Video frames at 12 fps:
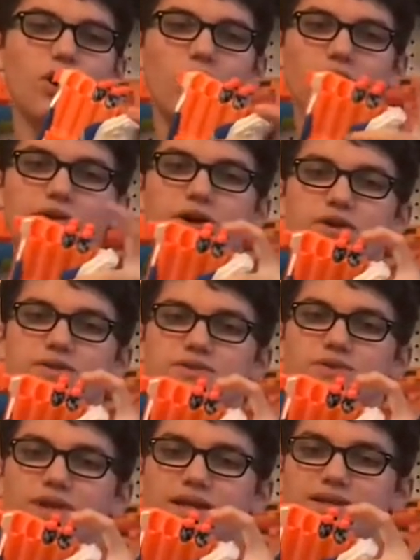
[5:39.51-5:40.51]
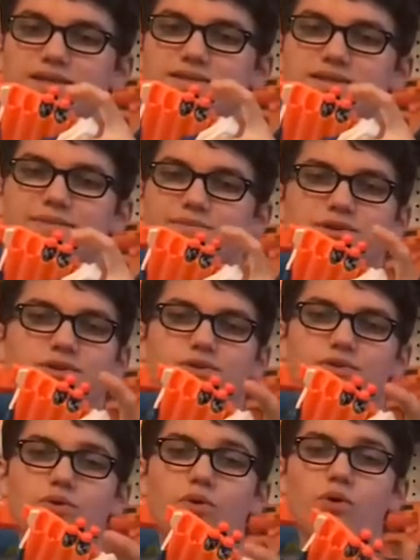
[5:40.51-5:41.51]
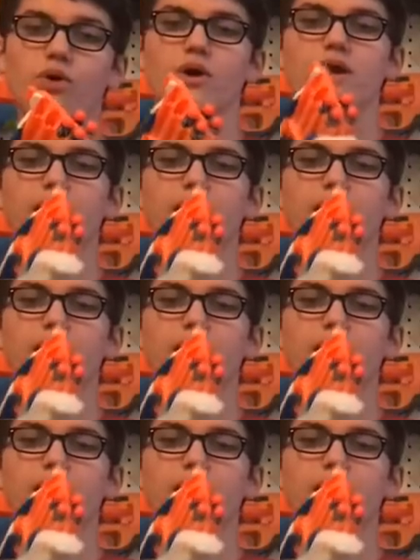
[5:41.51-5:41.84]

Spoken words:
hard darts too. Like, these tips are, whew.